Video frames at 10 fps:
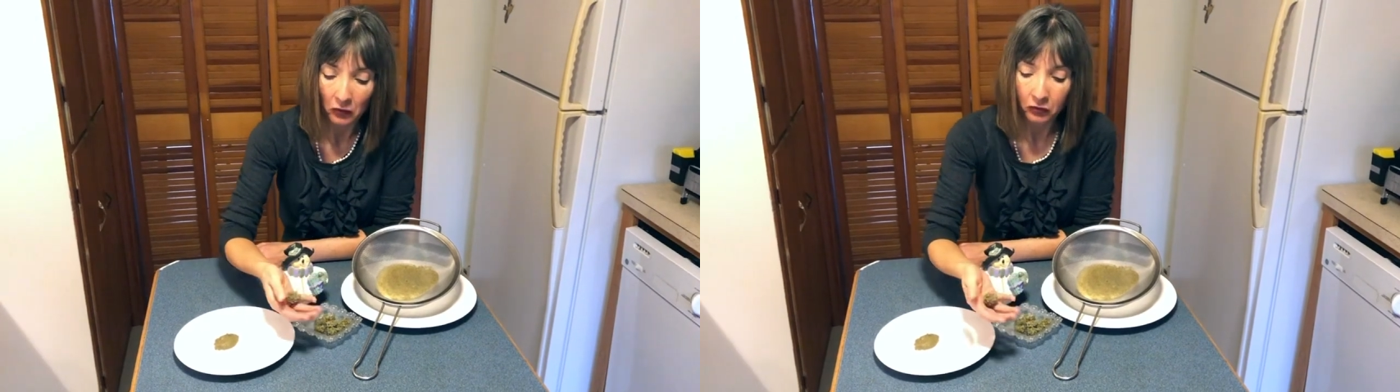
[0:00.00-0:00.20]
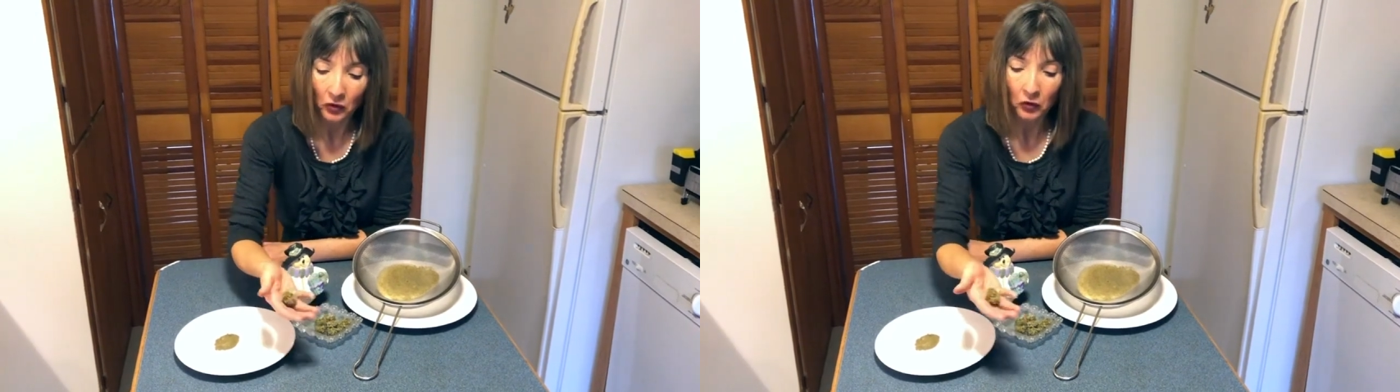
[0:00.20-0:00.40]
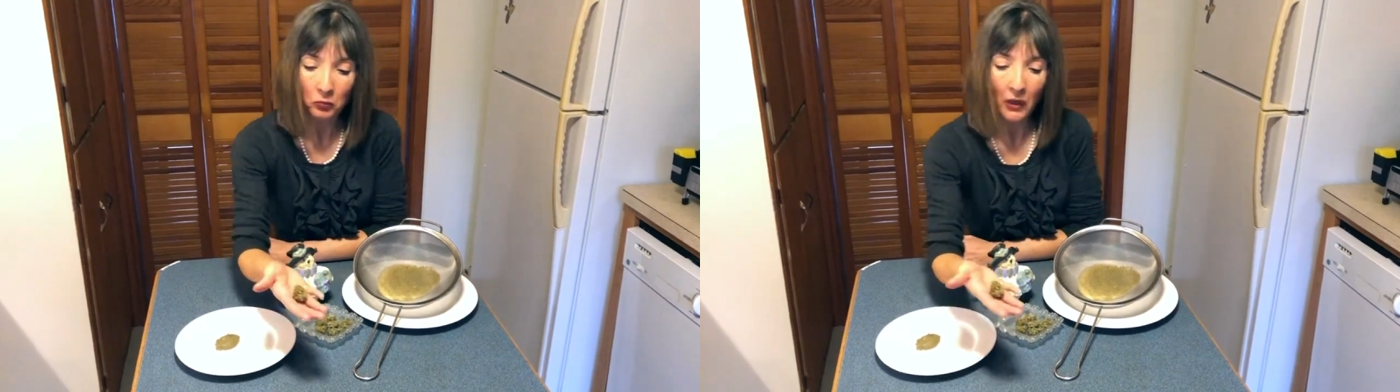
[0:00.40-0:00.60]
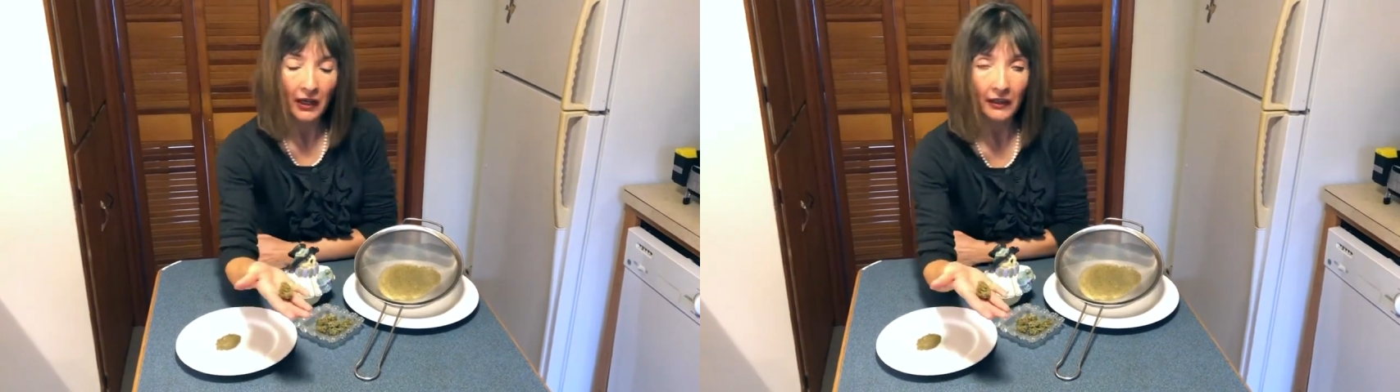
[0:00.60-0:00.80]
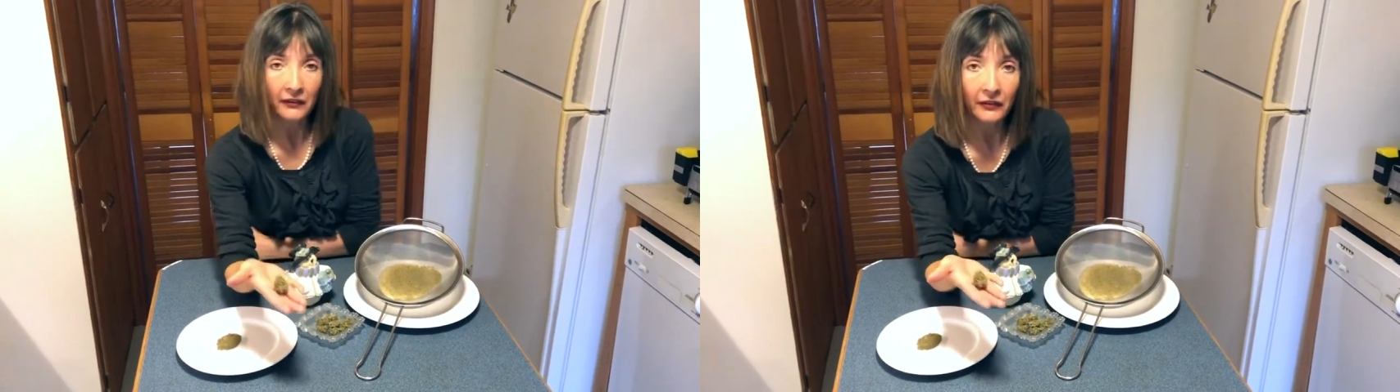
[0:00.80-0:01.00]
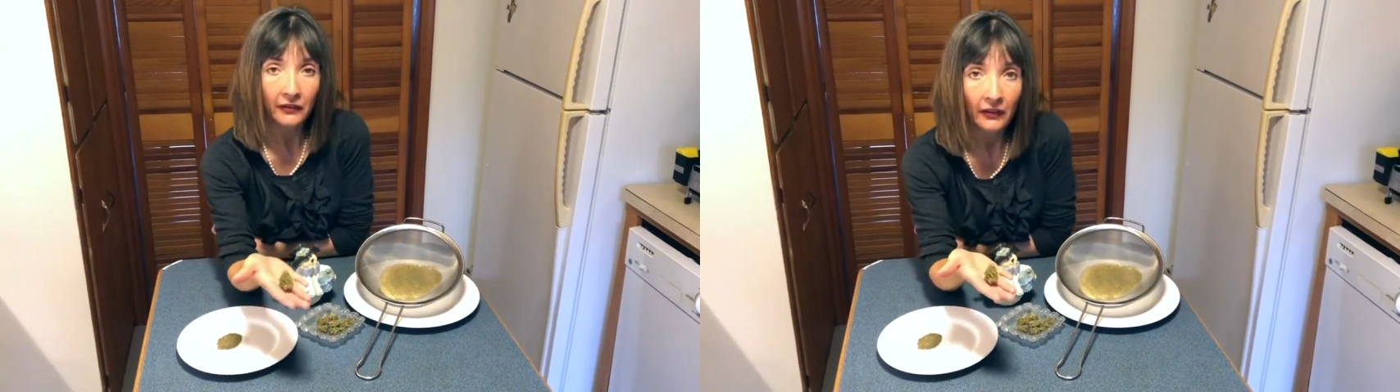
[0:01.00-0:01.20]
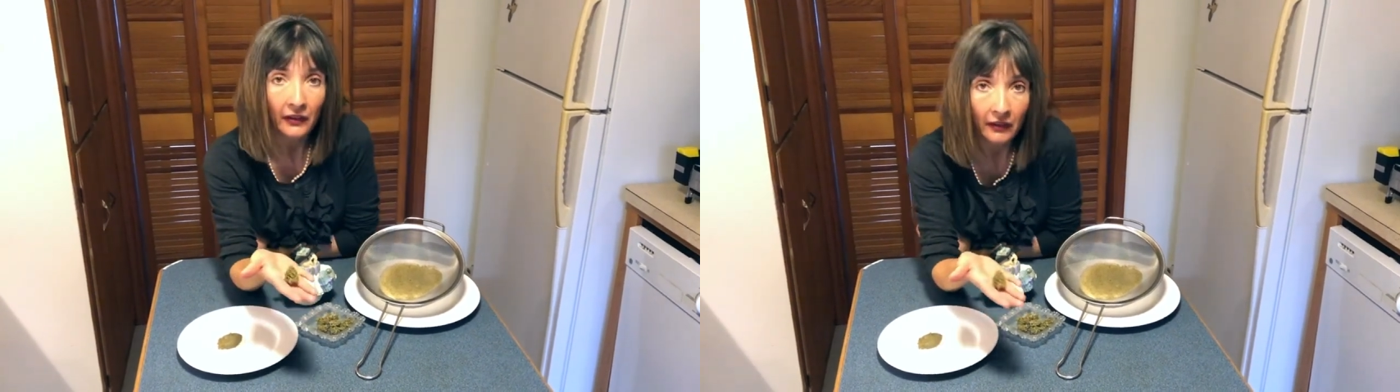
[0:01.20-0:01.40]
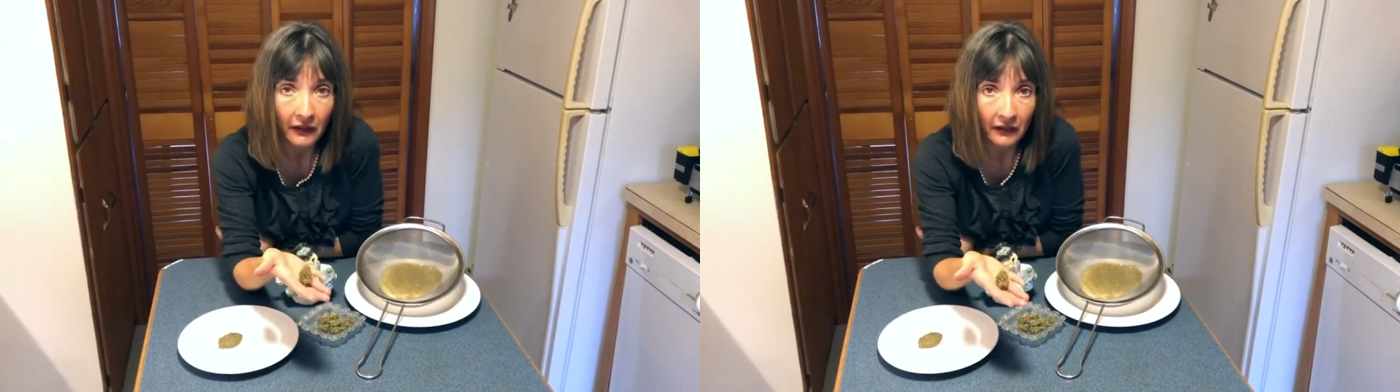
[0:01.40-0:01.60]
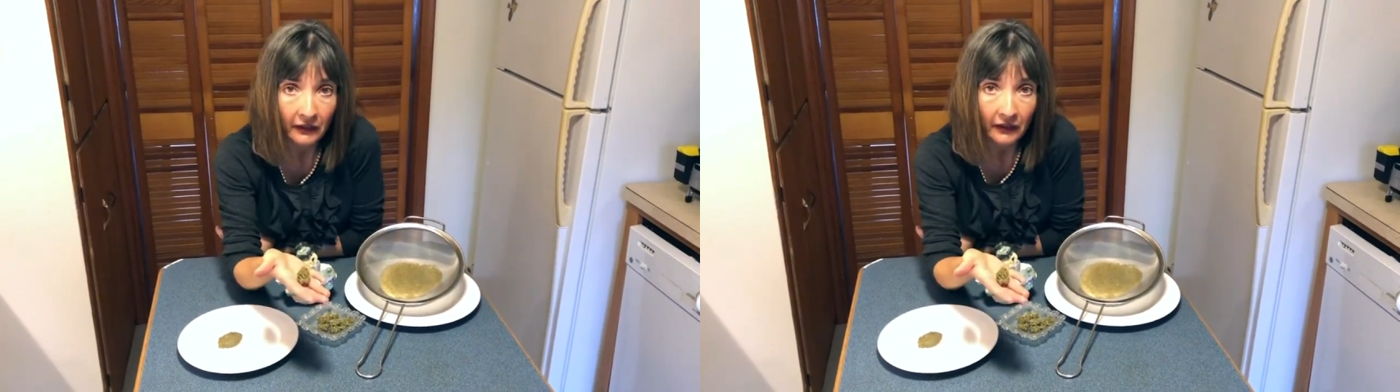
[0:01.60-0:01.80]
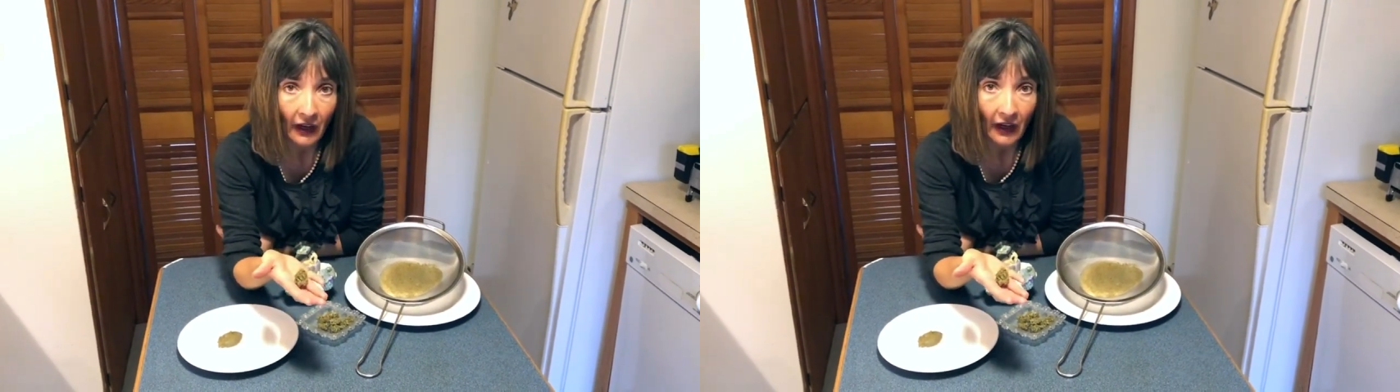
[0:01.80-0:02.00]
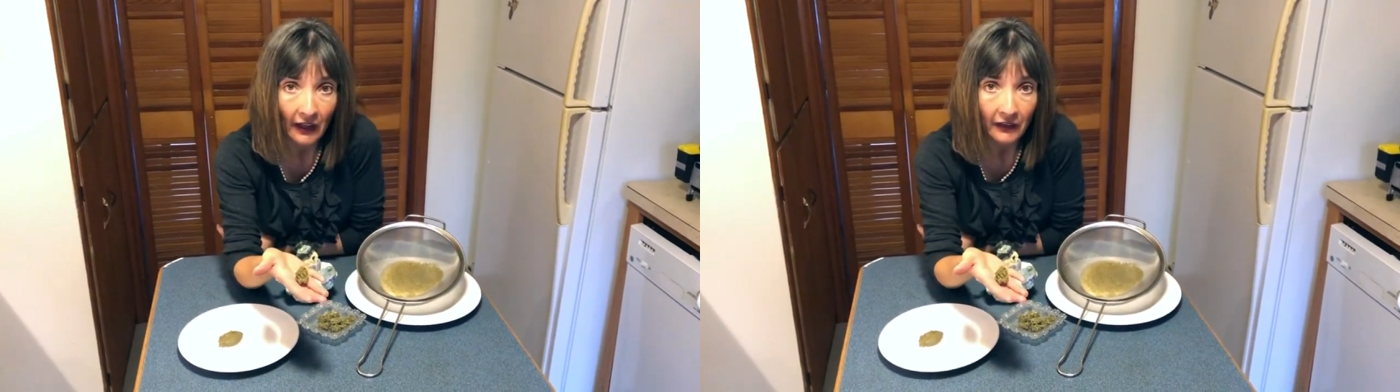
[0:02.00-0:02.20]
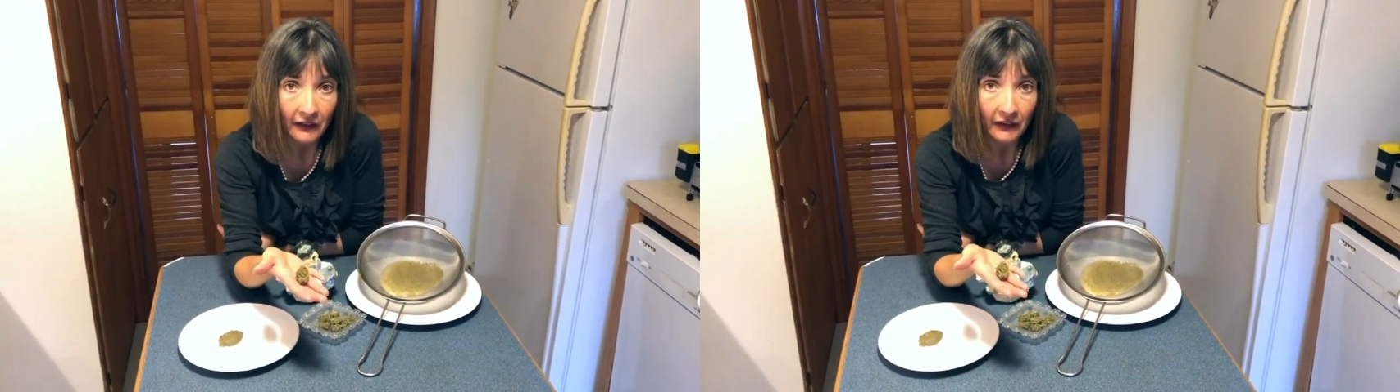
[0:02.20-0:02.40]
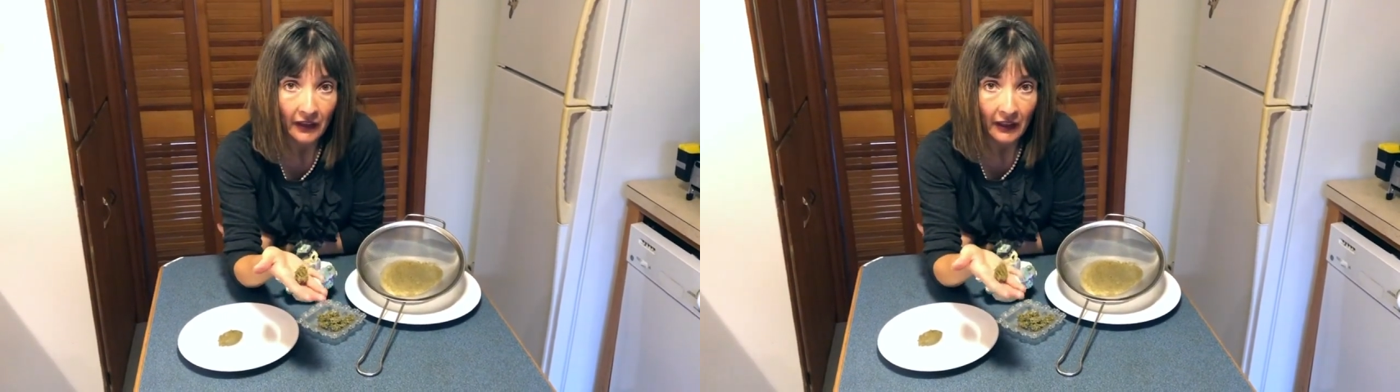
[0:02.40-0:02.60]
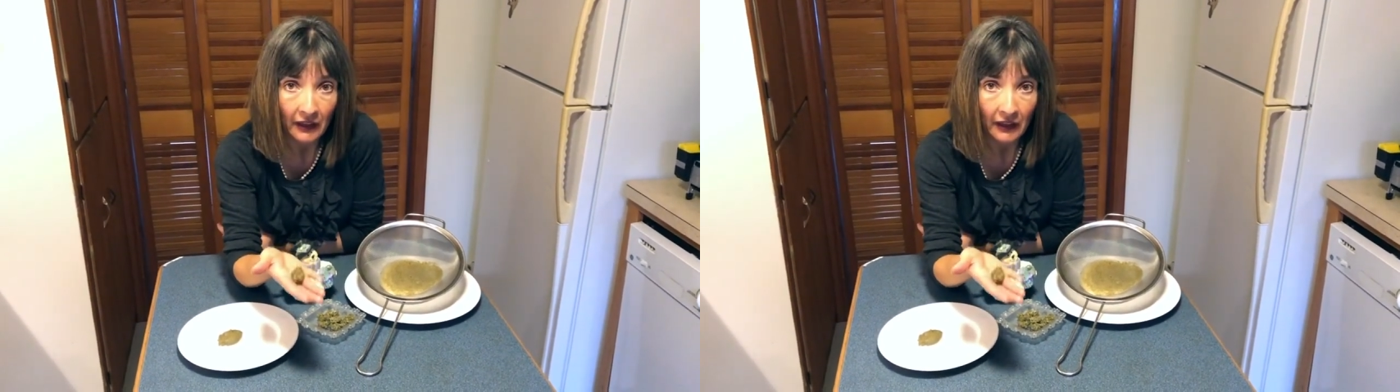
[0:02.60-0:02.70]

full buds this size